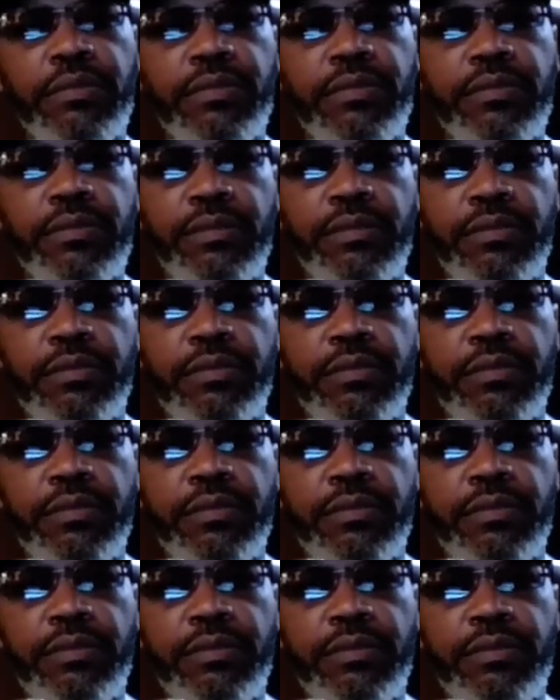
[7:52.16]

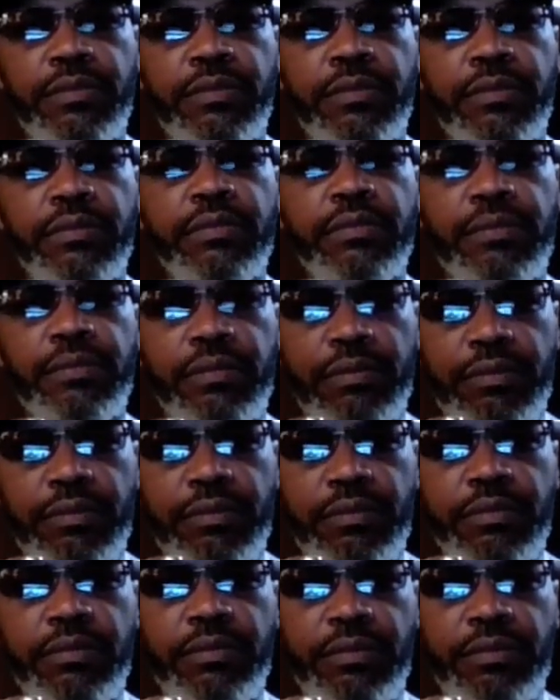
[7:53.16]

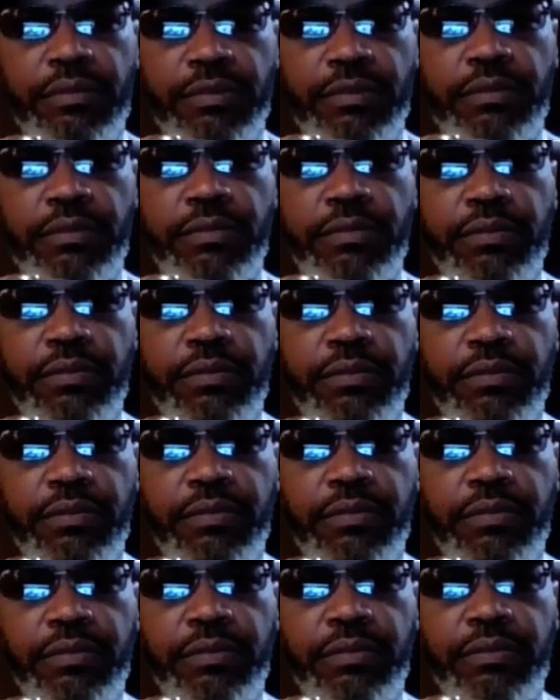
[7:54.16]

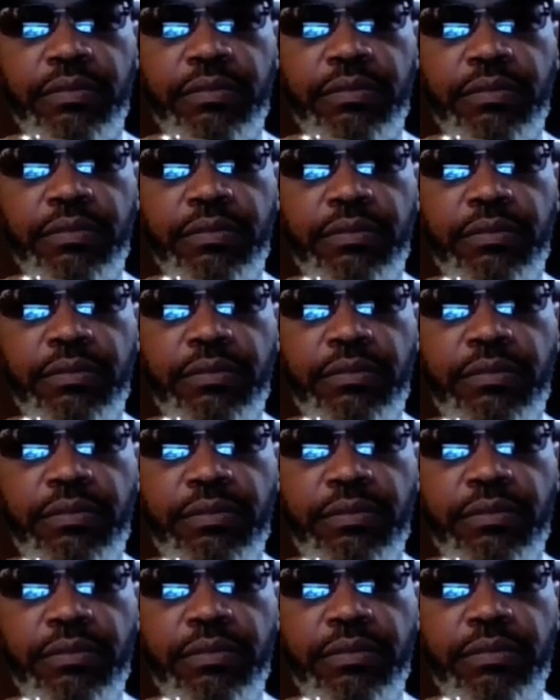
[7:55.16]

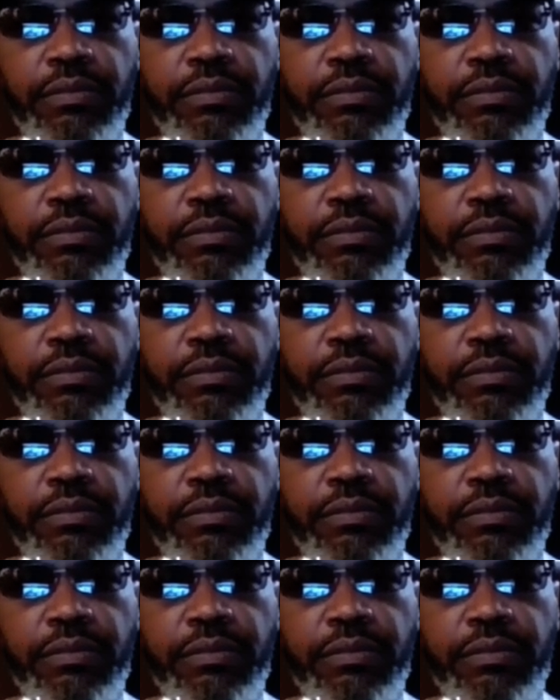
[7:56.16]
The person shown says nothing.